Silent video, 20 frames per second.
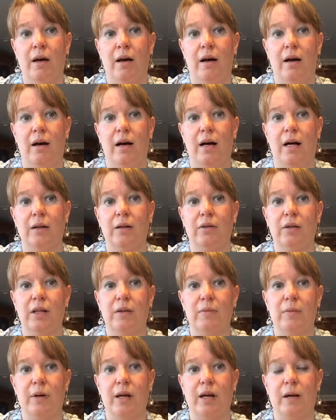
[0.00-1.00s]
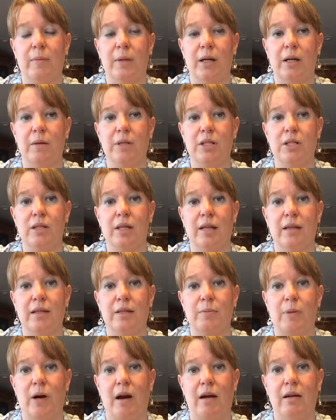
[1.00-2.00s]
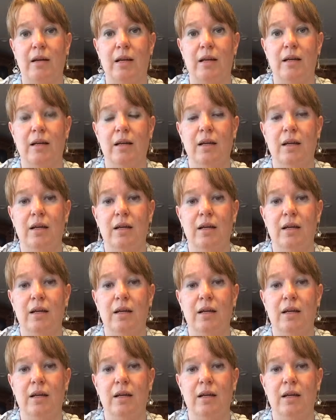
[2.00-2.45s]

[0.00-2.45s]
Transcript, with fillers: uh, I'm going to give away all my commission on this party